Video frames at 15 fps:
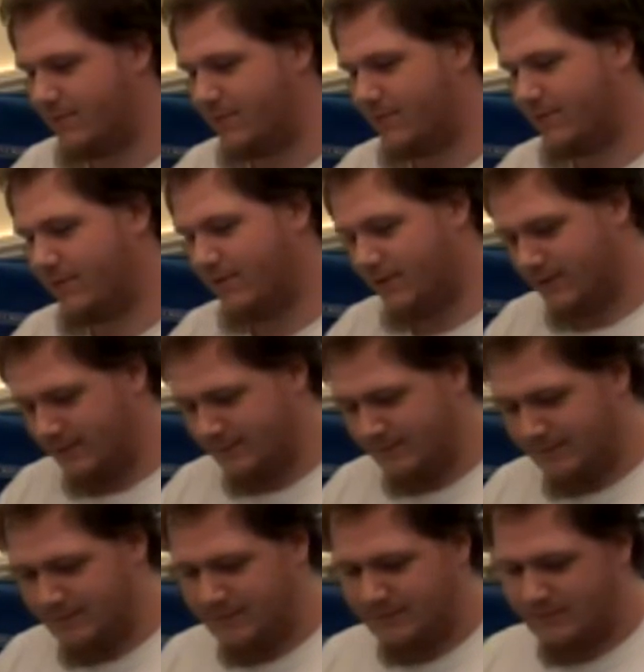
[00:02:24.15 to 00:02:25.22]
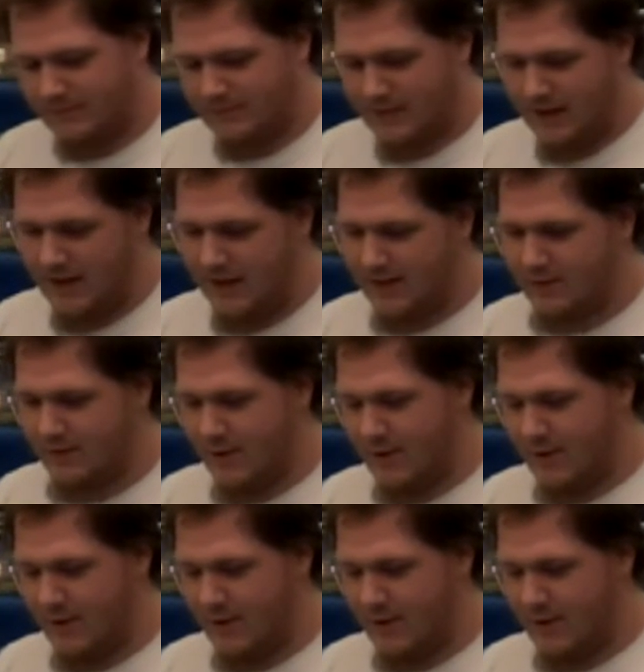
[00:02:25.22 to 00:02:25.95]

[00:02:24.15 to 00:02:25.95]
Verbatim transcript: of that one play of